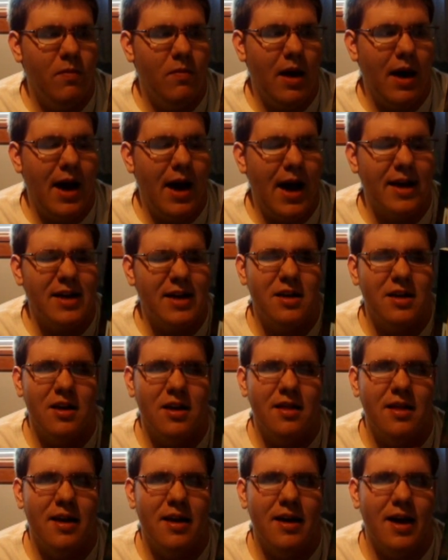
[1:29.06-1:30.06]
I
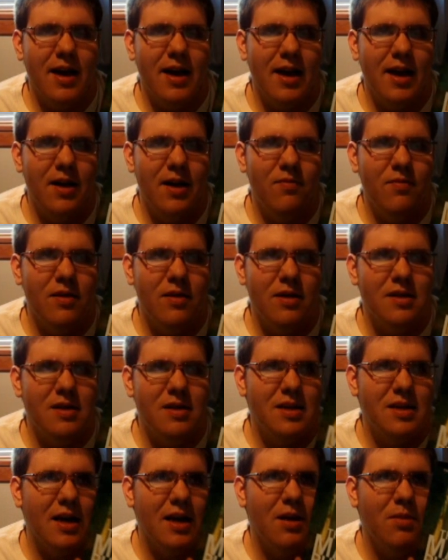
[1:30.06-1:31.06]
actually think I gave the
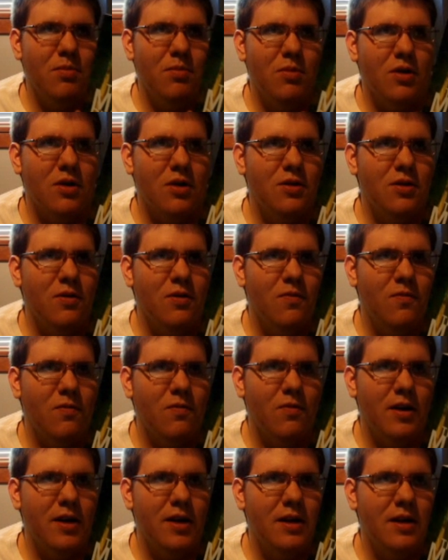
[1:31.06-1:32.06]
2nd book to a
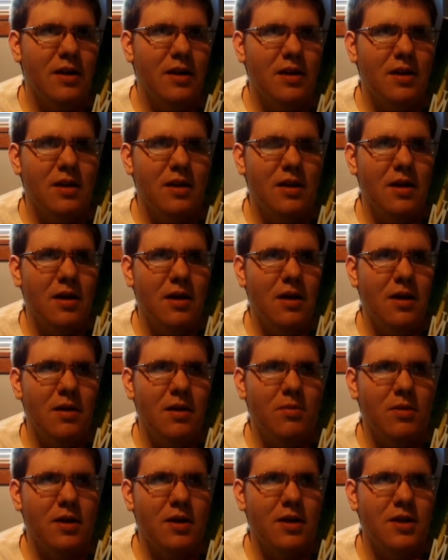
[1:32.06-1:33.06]
friend
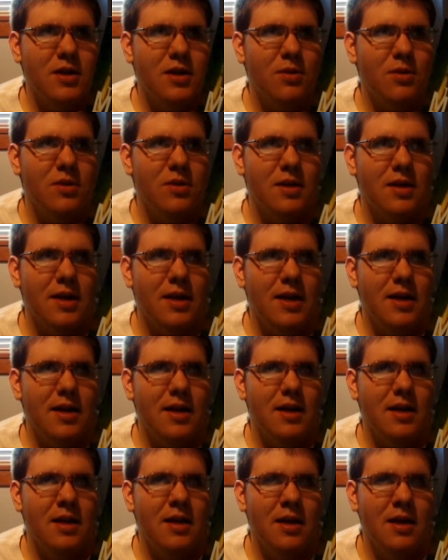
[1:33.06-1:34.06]
because she was needing
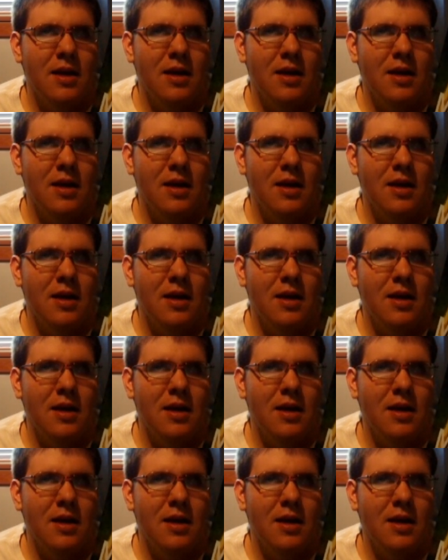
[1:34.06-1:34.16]
it,